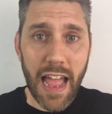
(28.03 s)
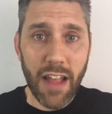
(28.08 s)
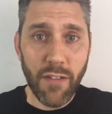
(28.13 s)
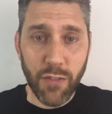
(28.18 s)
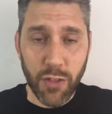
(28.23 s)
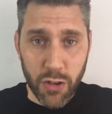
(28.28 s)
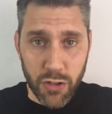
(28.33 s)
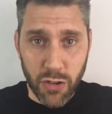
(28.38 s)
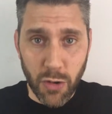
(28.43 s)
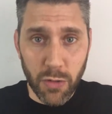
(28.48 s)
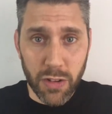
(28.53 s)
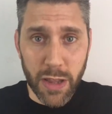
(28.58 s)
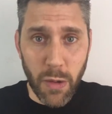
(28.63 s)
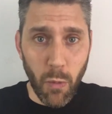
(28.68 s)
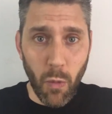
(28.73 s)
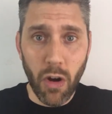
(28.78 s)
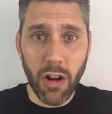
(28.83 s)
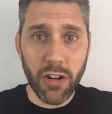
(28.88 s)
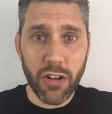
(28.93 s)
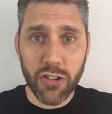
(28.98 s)
If there's only
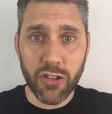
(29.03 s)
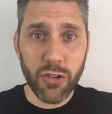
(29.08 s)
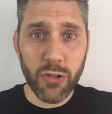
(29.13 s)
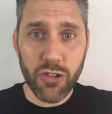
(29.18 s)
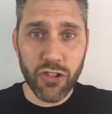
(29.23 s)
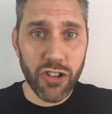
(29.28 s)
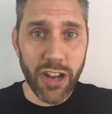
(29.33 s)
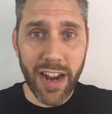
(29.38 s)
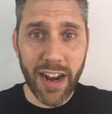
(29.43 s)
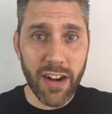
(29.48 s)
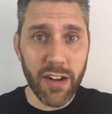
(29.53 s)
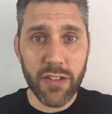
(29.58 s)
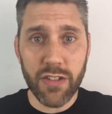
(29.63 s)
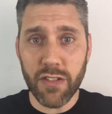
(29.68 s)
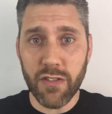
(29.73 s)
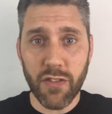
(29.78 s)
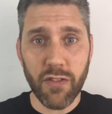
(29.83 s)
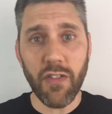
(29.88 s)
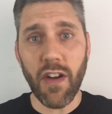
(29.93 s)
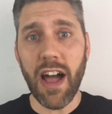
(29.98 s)
1 or 2 chairs
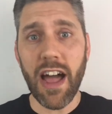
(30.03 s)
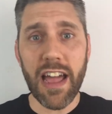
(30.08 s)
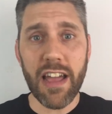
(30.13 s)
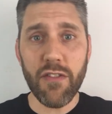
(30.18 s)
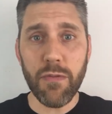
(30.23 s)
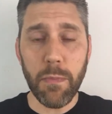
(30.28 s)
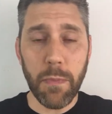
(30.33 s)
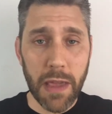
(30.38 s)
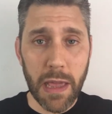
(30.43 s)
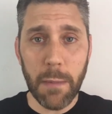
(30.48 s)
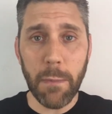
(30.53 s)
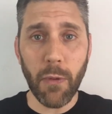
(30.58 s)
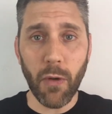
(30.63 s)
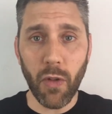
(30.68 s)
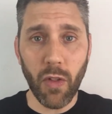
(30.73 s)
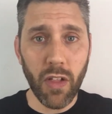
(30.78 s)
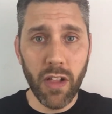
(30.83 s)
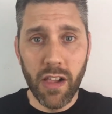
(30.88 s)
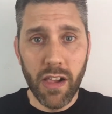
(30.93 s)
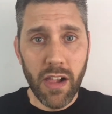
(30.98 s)
and 5
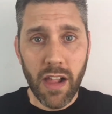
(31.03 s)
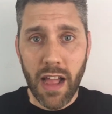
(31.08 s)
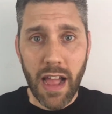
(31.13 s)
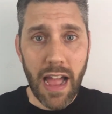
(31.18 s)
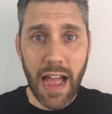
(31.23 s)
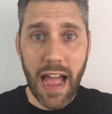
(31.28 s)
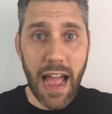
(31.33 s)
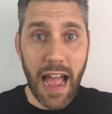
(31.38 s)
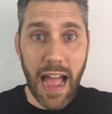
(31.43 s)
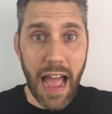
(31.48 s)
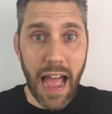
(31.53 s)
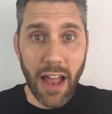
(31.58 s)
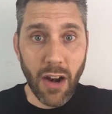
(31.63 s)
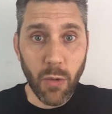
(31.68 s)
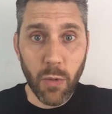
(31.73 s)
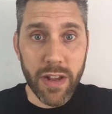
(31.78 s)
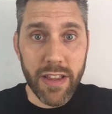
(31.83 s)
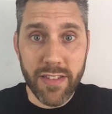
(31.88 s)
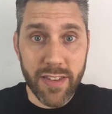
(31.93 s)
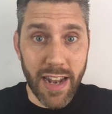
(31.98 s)
people, how
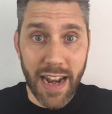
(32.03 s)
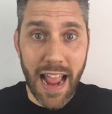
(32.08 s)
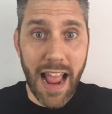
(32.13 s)
do we sit